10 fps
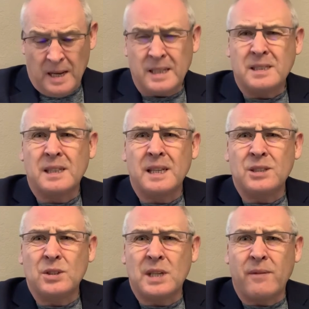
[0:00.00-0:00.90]
Let's,
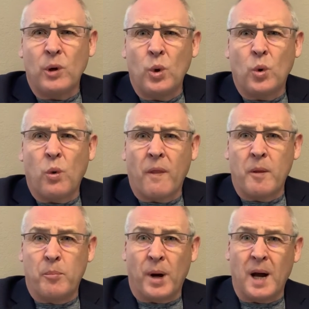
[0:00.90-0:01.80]
let's just have a look what
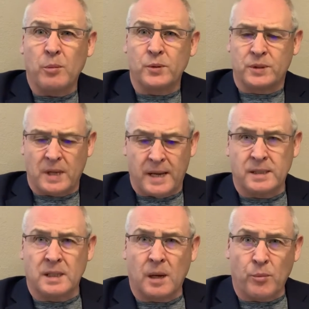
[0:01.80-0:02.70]
the Bible
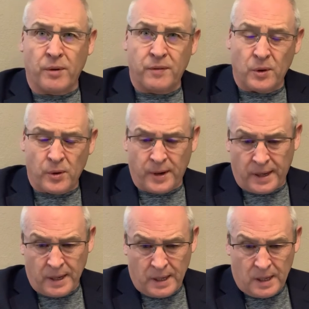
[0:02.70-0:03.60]
says, and I'm
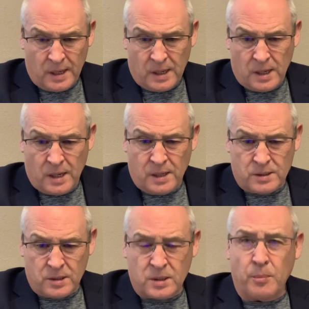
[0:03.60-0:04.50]
referring uh,
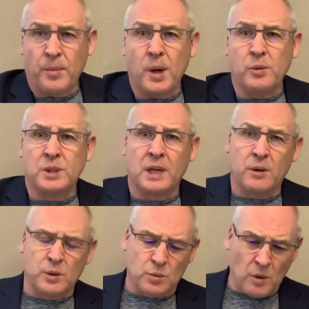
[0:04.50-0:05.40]
to some notes
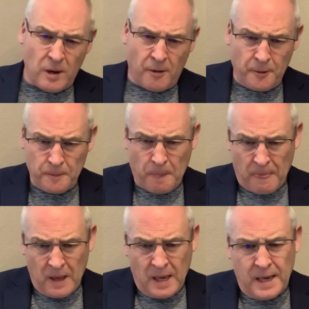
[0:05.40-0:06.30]
here as well.
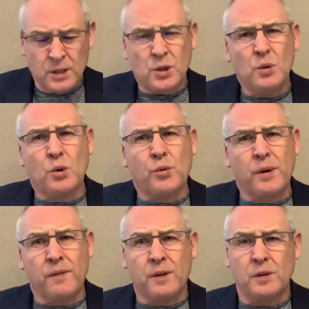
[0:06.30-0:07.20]
In 2
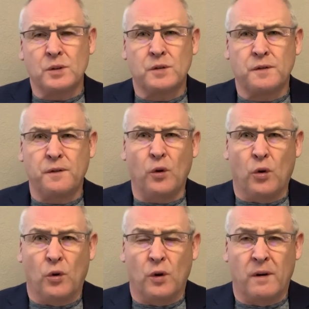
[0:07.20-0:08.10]
Corinthians
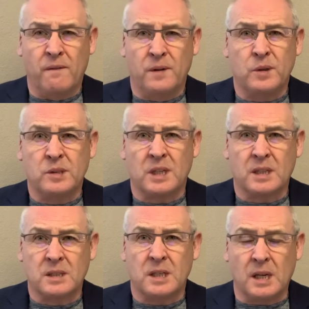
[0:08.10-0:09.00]
4 and verse
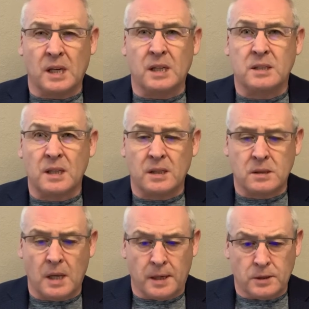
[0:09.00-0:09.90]
16, it says
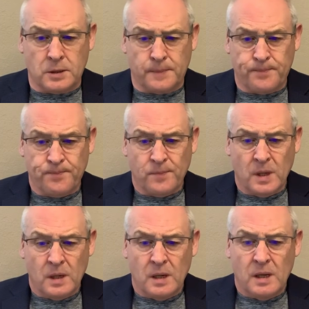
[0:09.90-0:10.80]
this
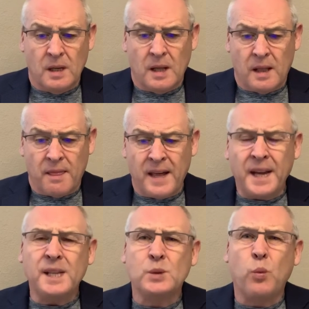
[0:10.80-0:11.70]

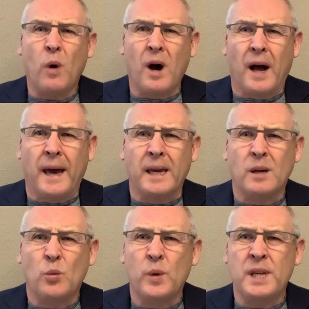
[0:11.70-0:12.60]
That is why
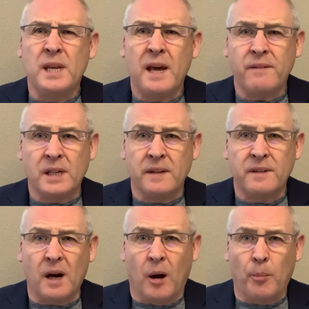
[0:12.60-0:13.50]
we never give
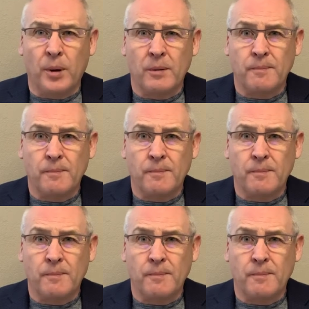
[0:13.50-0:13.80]
up.